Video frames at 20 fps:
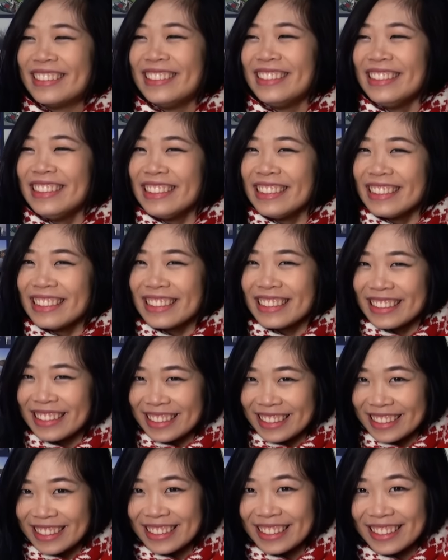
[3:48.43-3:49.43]

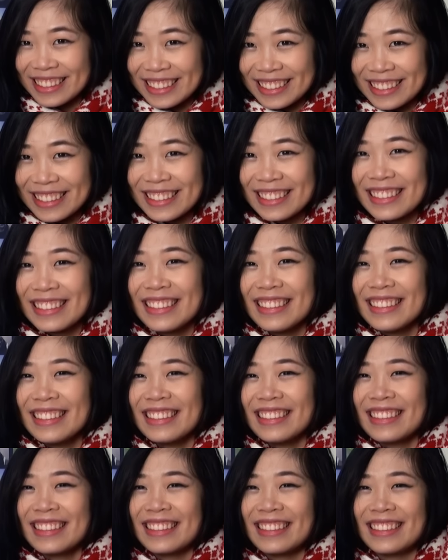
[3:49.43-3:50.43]

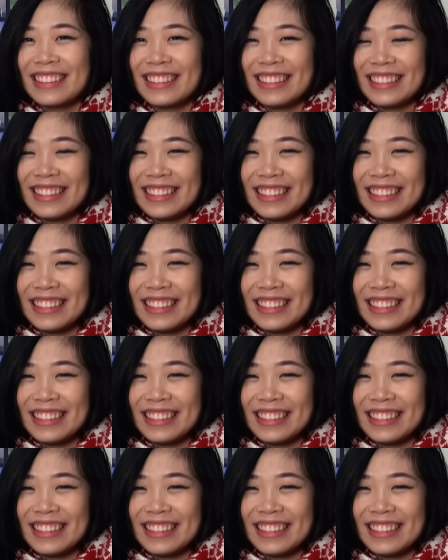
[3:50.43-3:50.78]
[no speech]